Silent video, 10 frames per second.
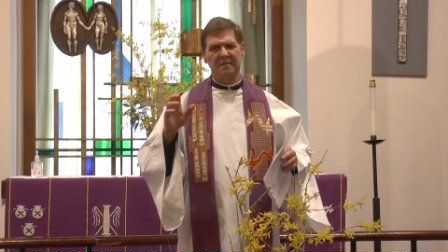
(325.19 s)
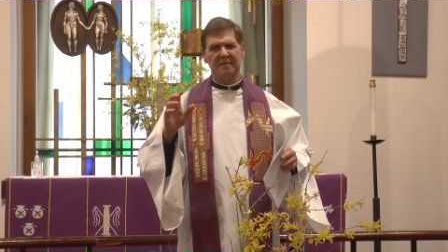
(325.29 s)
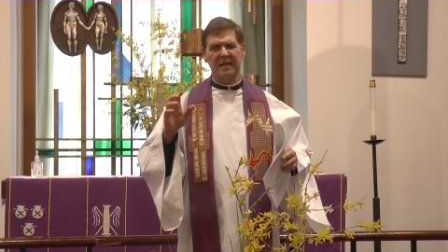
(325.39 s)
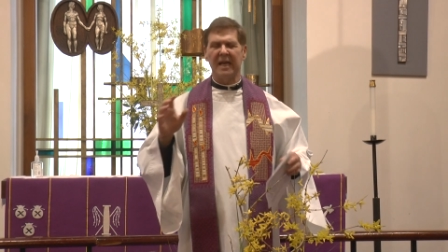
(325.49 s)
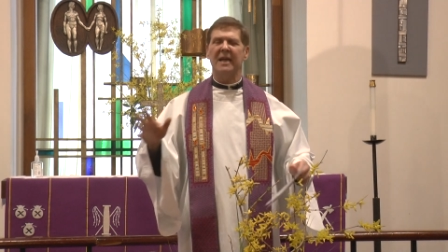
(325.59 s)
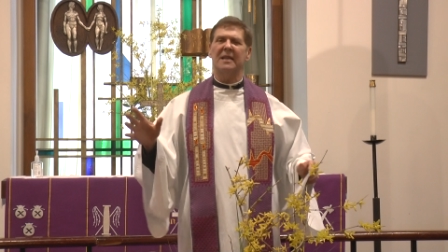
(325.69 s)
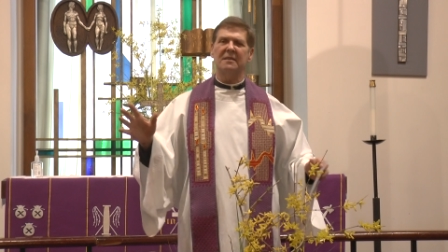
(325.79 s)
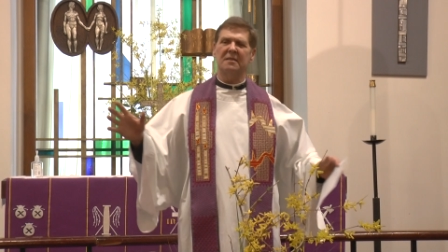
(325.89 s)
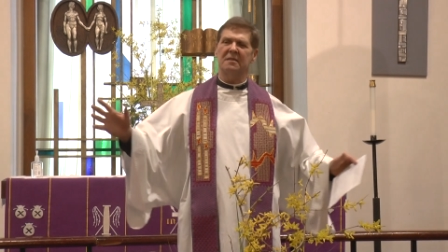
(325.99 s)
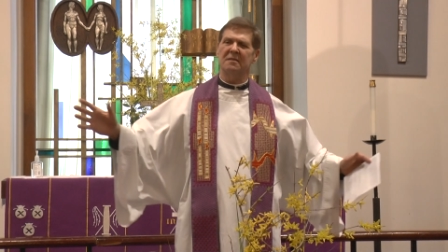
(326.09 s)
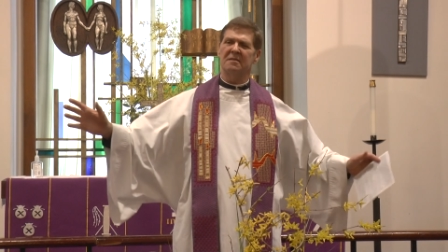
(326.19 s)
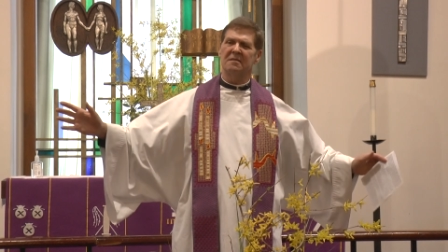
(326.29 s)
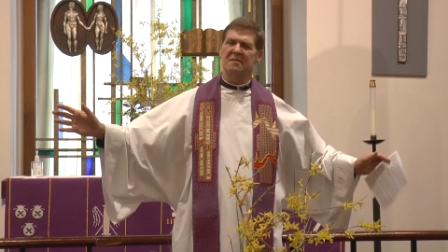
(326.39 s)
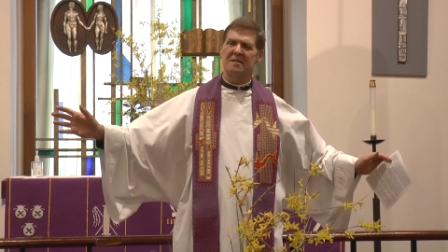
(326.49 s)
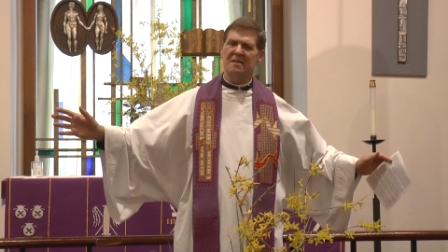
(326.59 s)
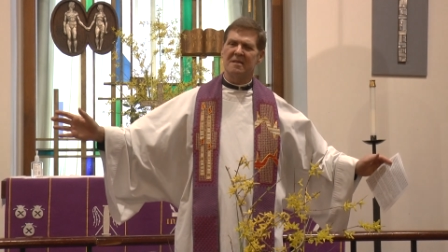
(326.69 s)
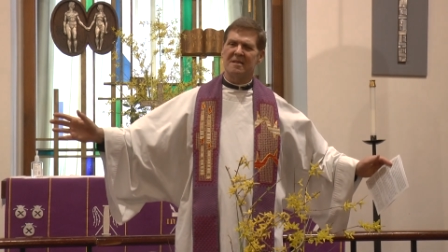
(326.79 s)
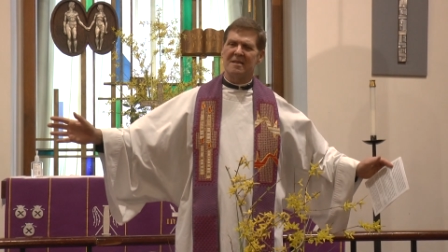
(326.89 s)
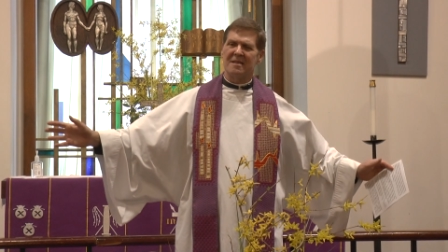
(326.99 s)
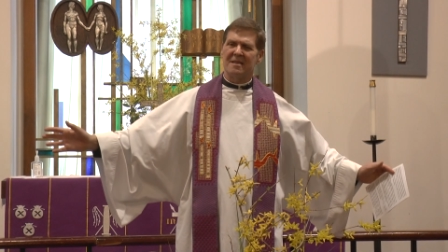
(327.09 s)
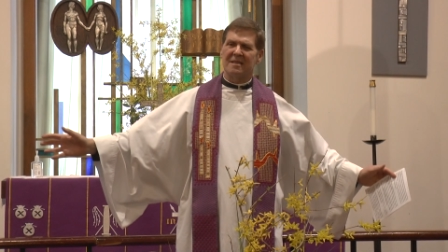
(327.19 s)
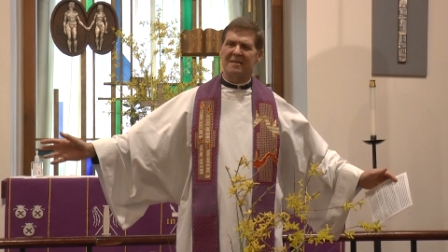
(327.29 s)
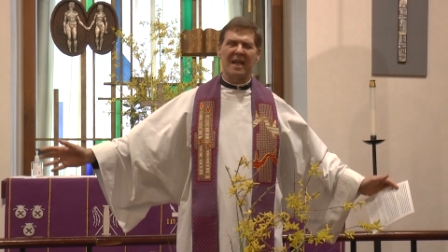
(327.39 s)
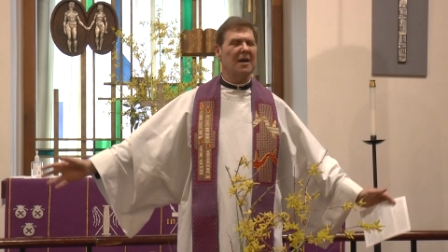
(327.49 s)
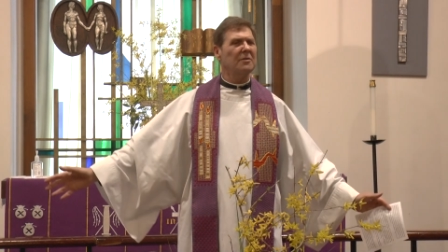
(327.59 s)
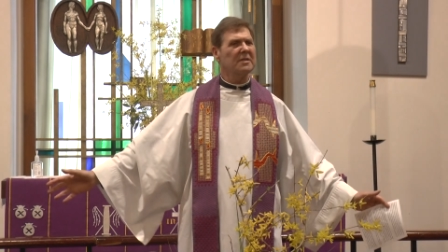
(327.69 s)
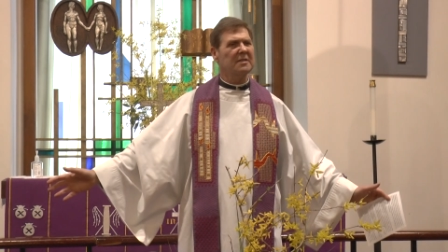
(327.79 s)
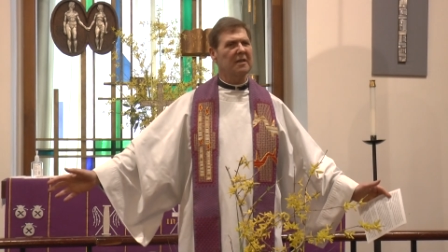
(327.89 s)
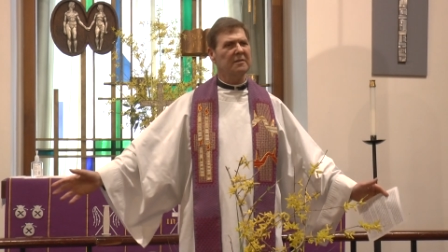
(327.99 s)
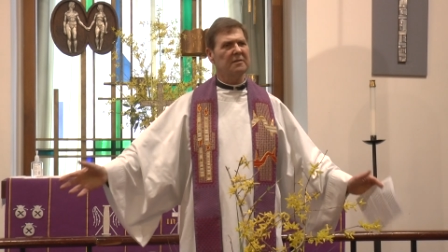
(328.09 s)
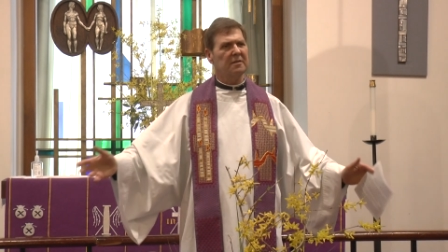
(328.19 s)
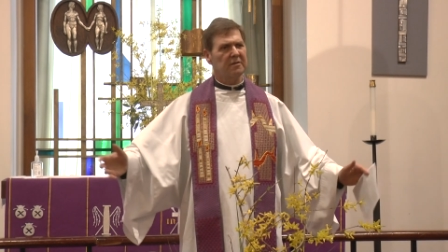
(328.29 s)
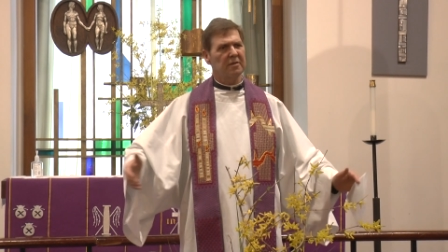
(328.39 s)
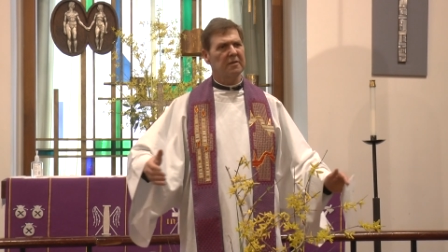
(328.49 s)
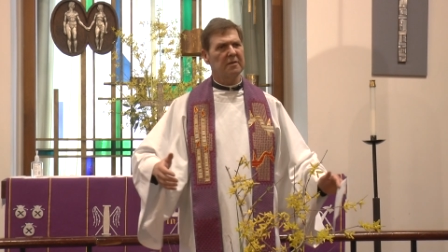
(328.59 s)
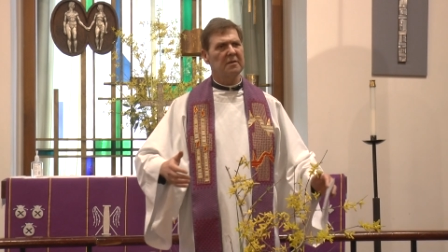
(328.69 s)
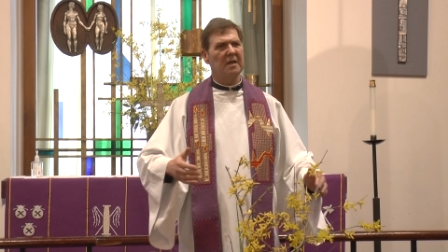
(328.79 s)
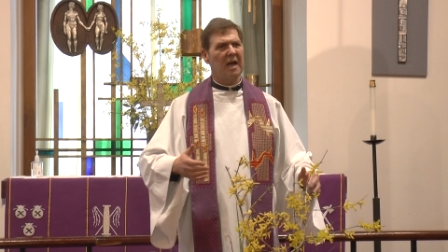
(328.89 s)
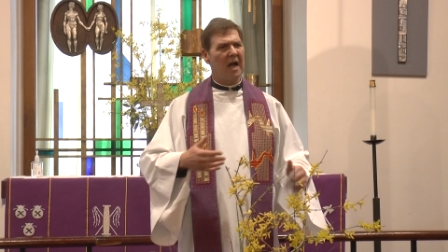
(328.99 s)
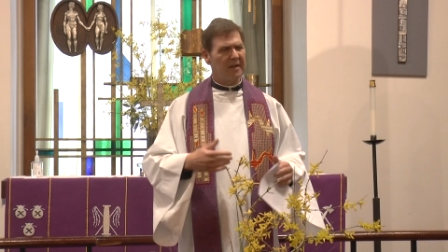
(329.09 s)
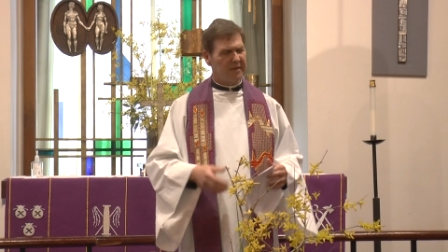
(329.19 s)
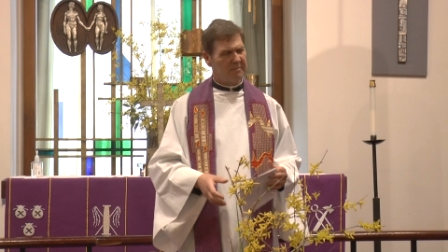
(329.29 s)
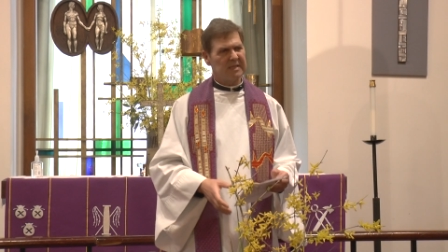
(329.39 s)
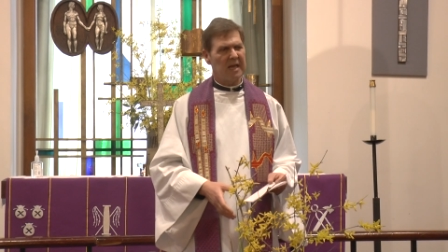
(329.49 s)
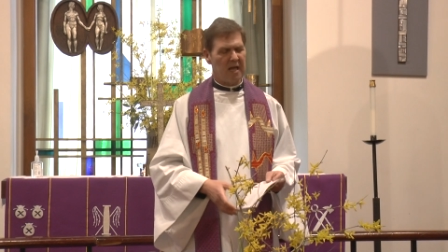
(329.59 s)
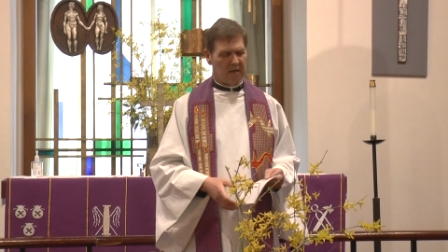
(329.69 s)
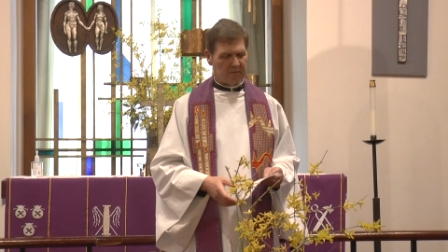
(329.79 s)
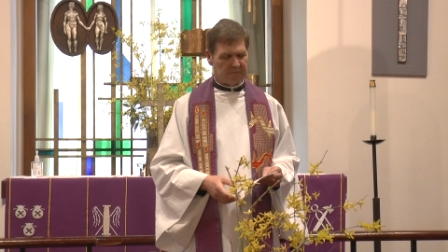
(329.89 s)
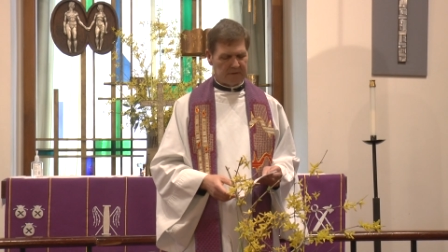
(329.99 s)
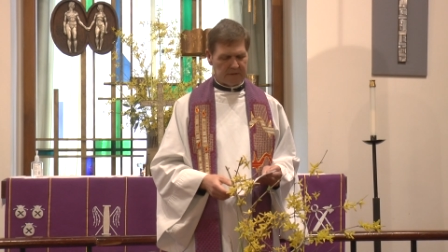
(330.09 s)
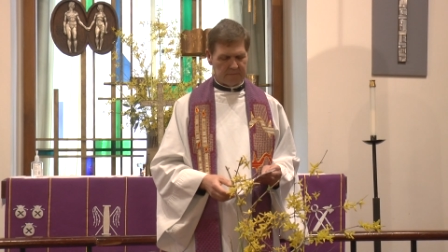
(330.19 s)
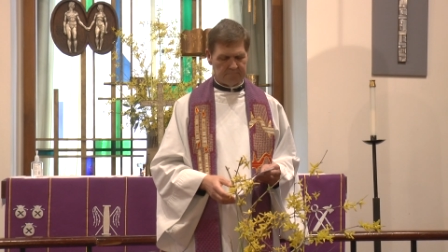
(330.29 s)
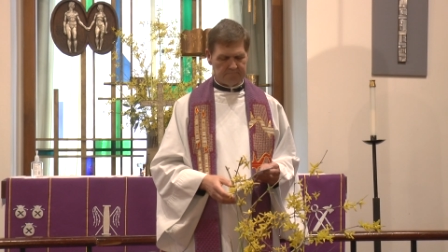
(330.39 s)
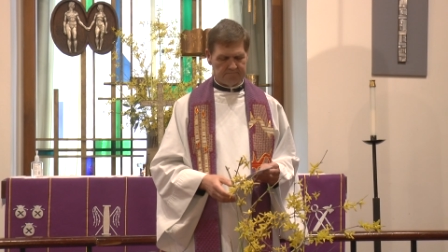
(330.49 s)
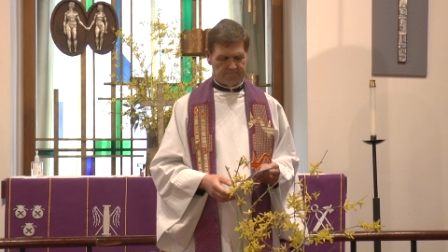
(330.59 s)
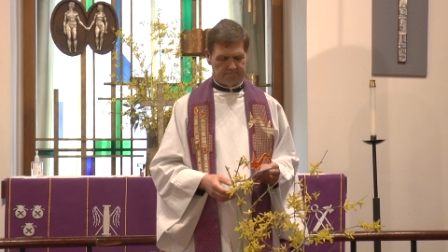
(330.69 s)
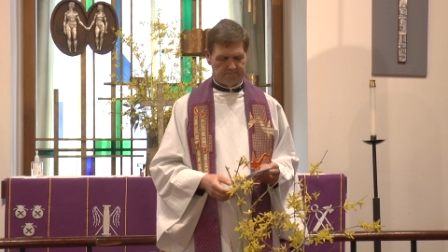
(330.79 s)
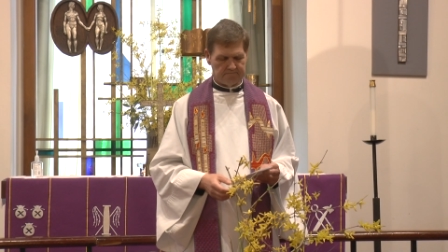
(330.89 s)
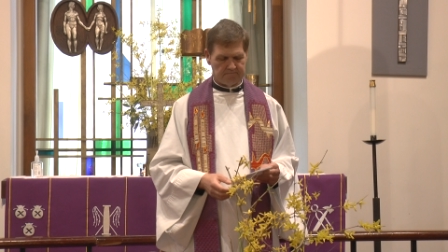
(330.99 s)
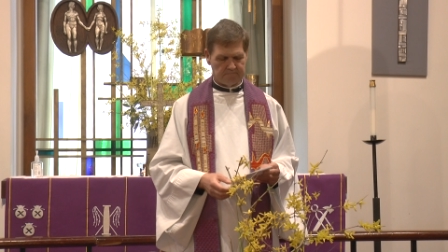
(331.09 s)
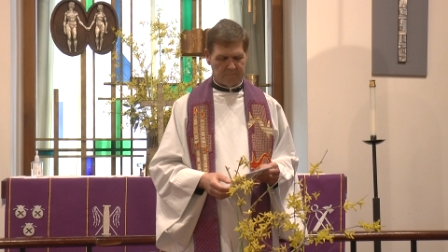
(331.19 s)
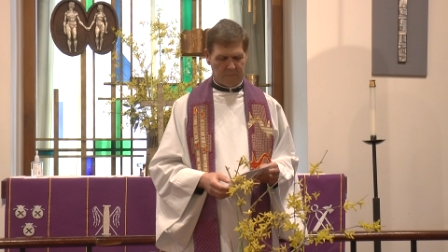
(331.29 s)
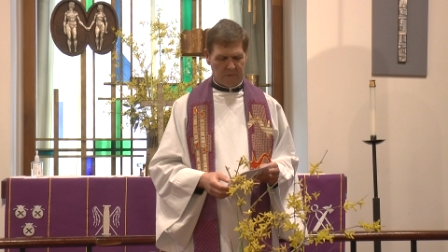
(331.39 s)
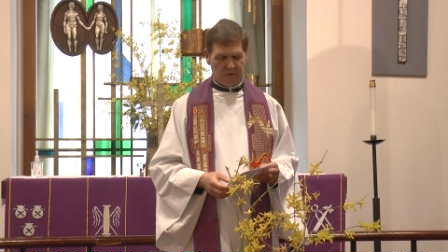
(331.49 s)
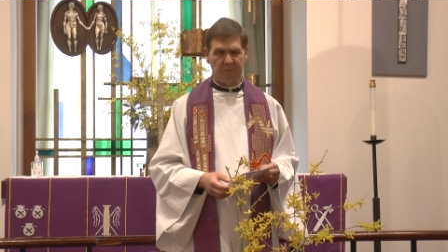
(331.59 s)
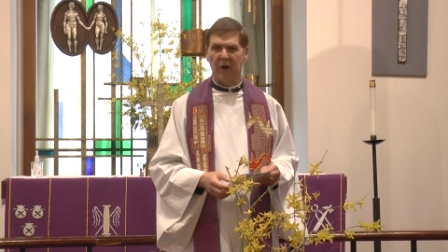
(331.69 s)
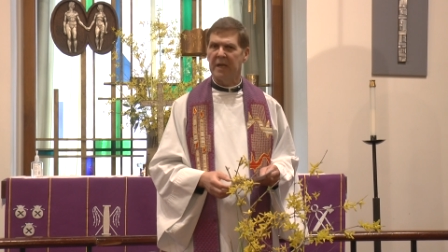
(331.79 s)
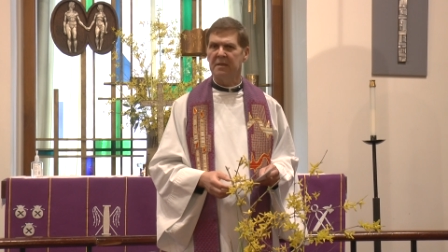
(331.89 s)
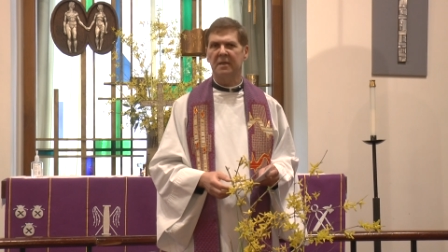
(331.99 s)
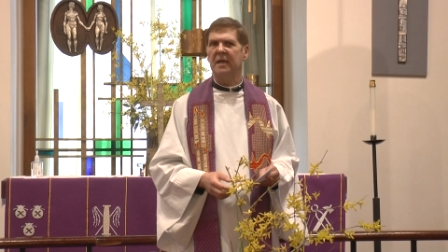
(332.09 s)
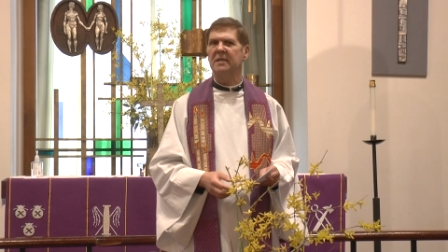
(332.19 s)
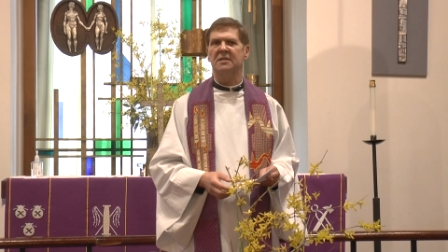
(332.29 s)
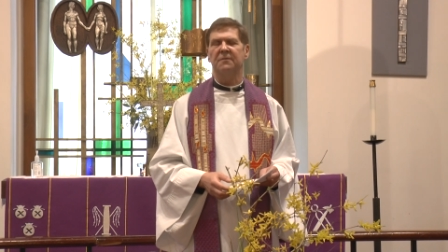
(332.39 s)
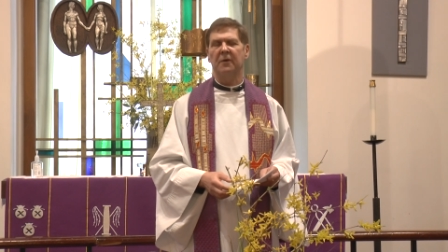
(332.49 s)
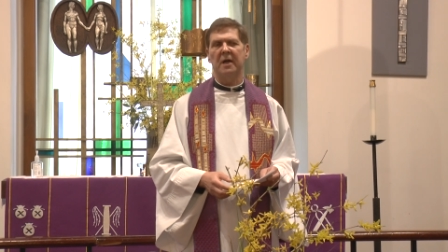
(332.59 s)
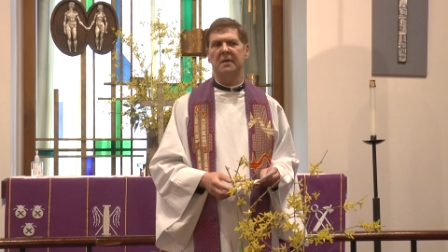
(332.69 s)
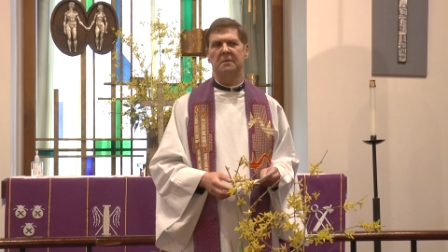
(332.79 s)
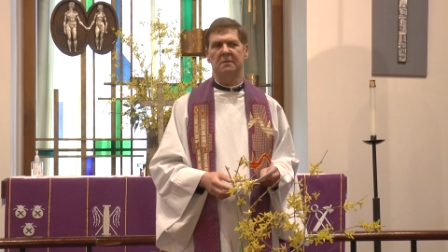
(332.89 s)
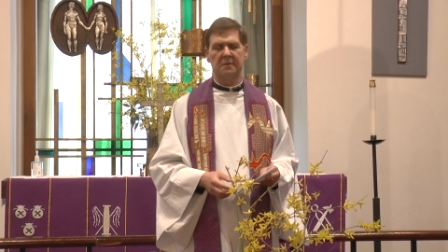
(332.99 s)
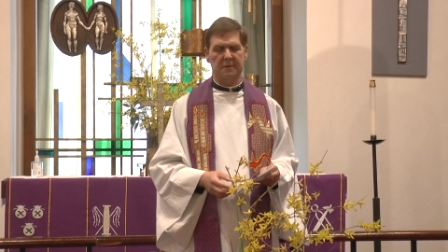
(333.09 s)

they had now started to turn on themselves, friend against friend.